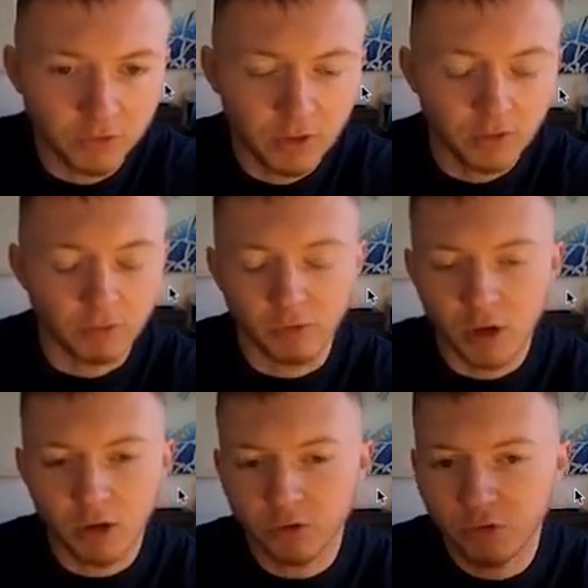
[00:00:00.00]
Now,
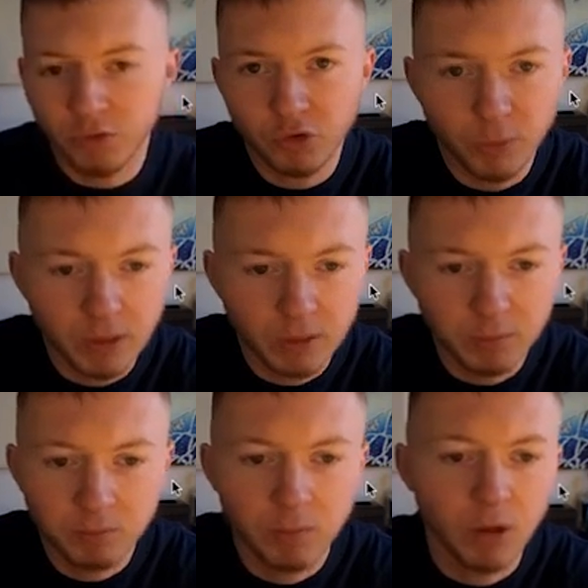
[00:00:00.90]
regardless if you're doing
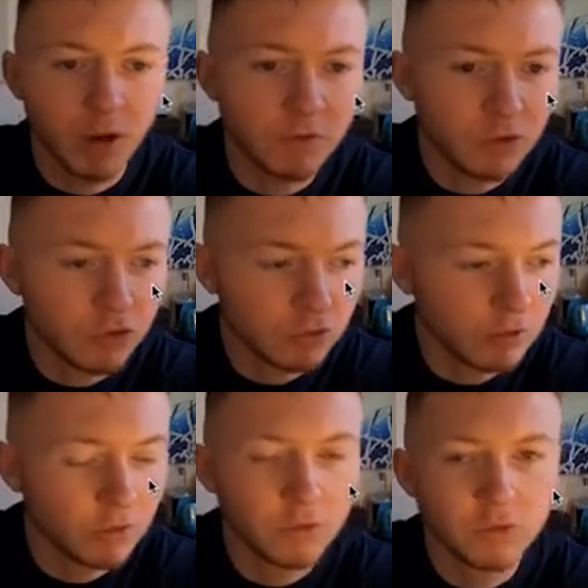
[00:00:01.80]
life
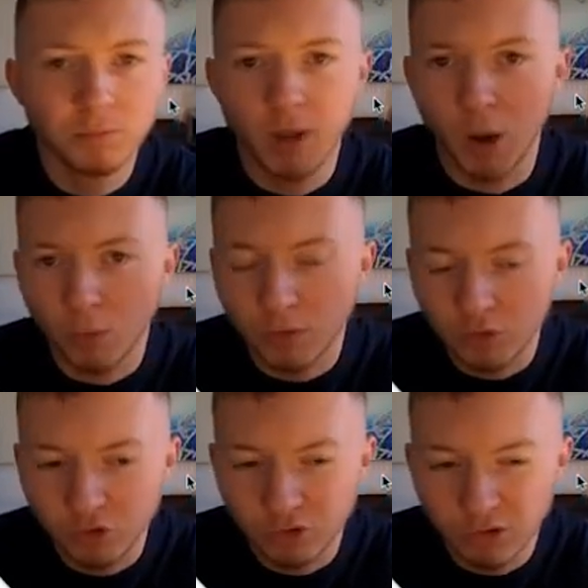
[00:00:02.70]
insurance, health
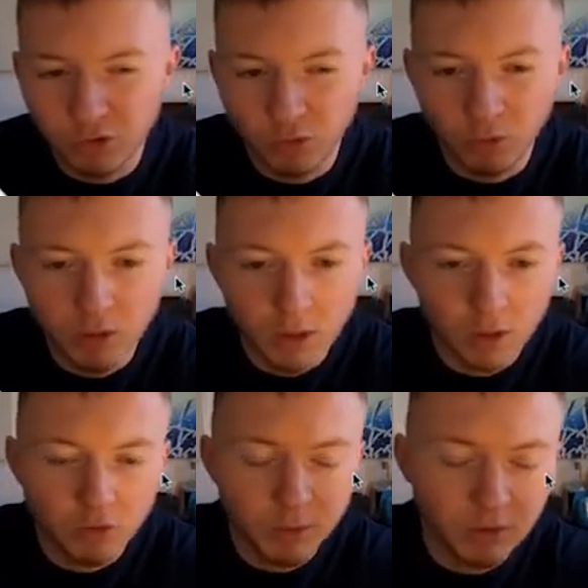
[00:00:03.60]
insurance, or to
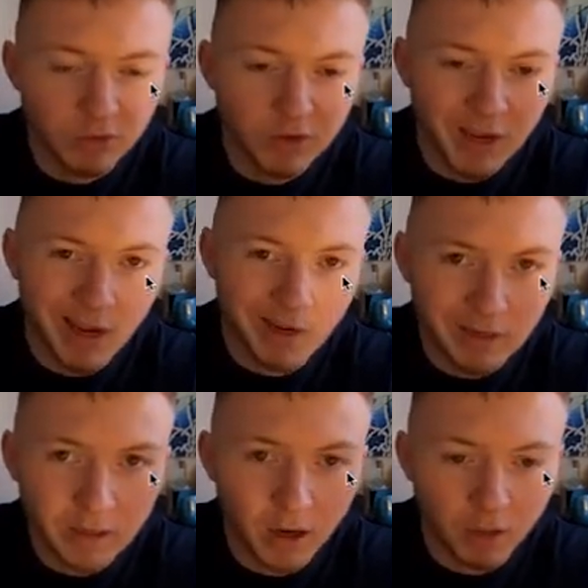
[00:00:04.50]
be honest, any
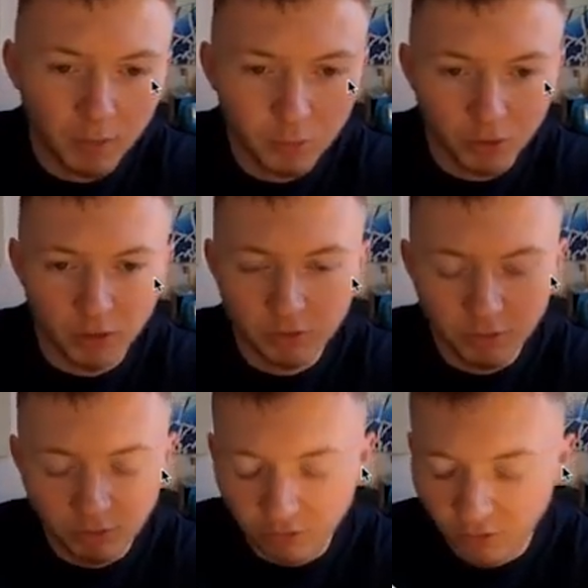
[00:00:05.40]
other product, this
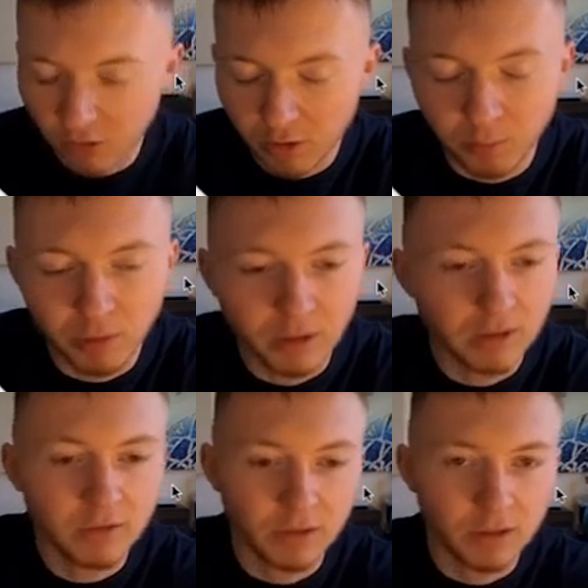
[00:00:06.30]
is going to
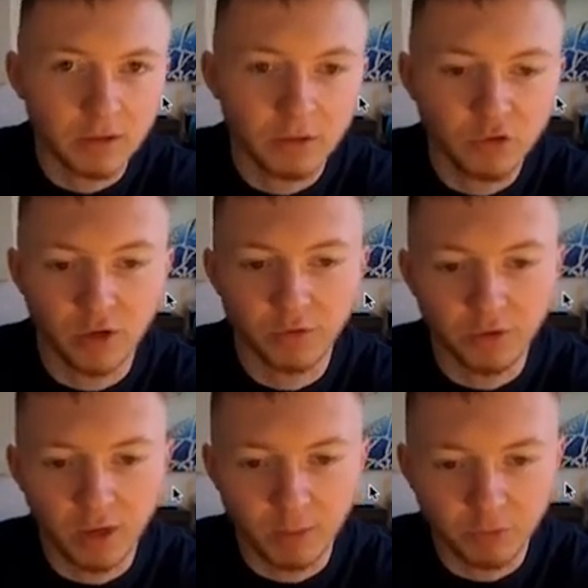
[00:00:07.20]
completely change the
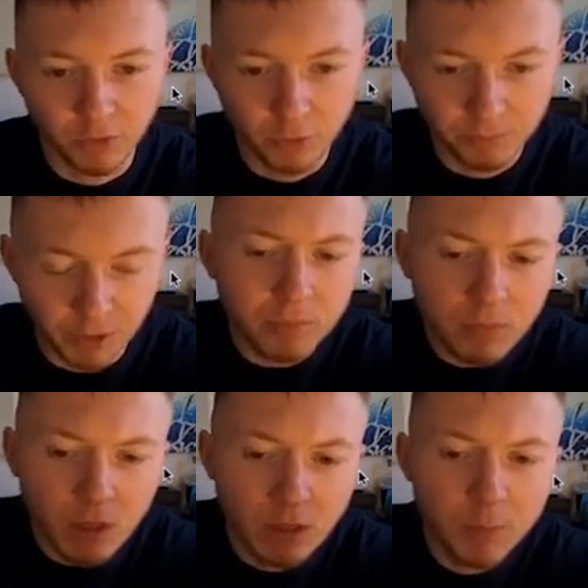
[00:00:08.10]
game for you. Now,
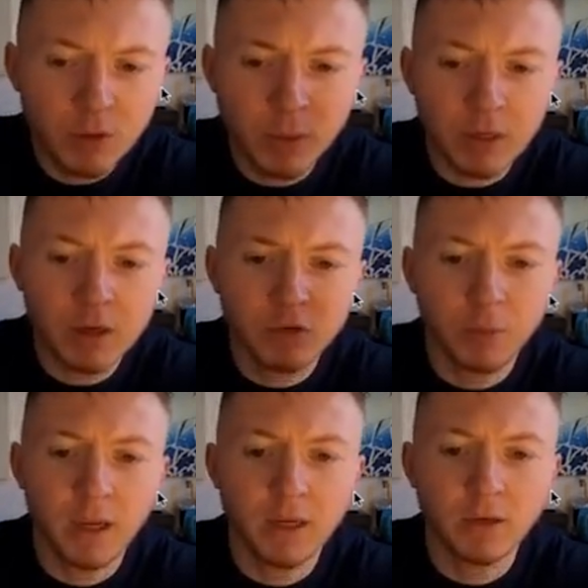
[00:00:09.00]
let me quickly
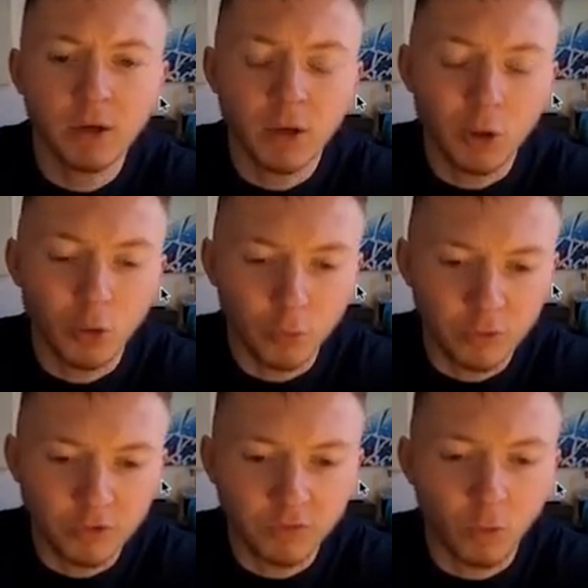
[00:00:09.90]
explain who this
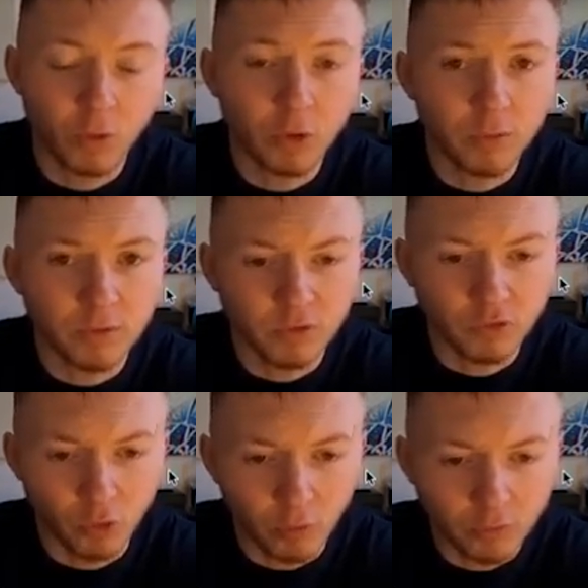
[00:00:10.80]
is for and who this is
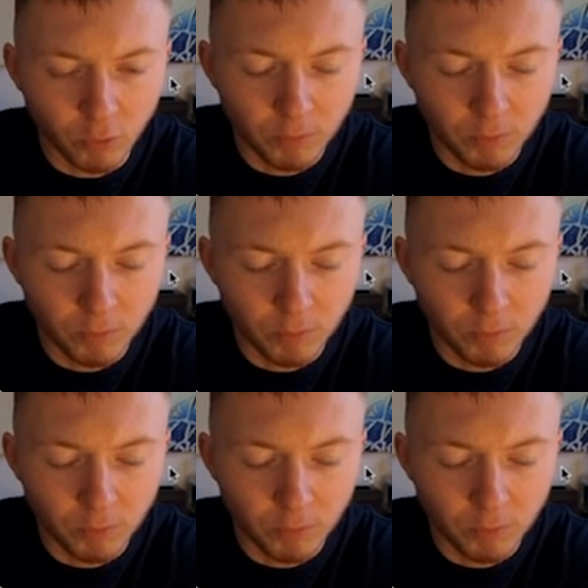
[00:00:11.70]
not for.